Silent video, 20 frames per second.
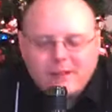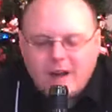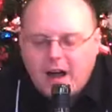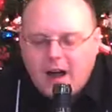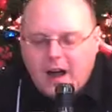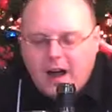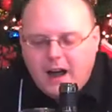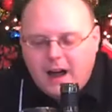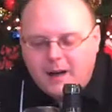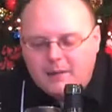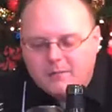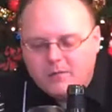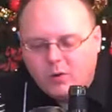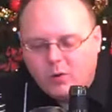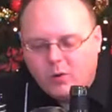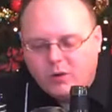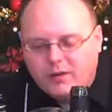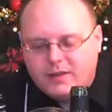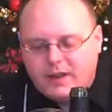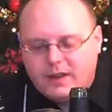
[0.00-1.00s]
um,
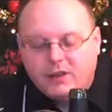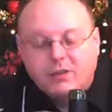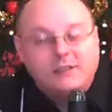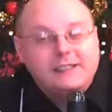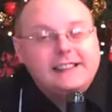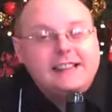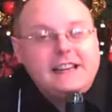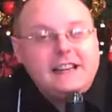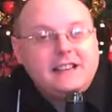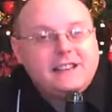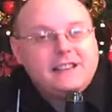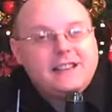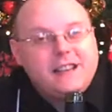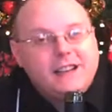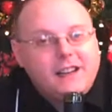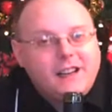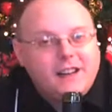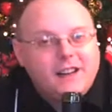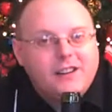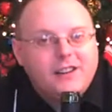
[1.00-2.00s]
or that you're leet
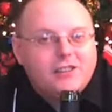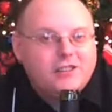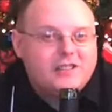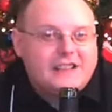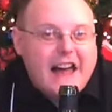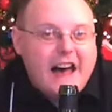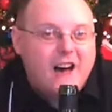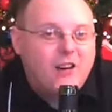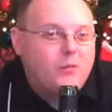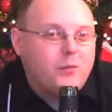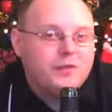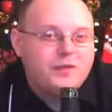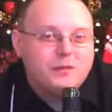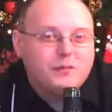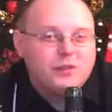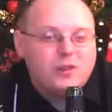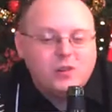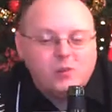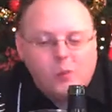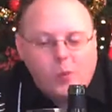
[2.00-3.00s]
and you're down with
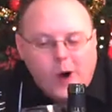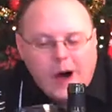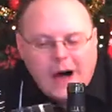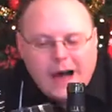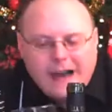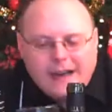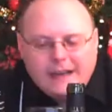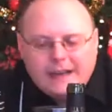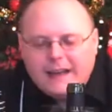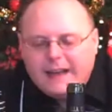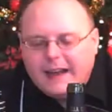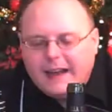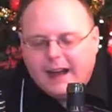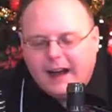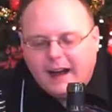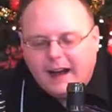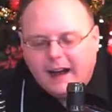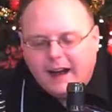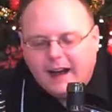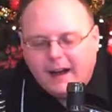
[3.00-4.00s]
some good wine.
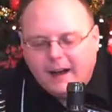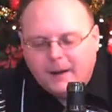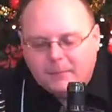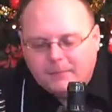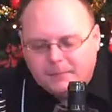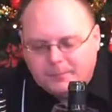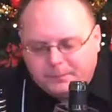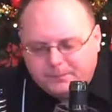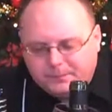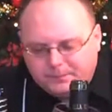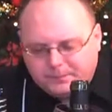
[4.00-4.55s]
Um,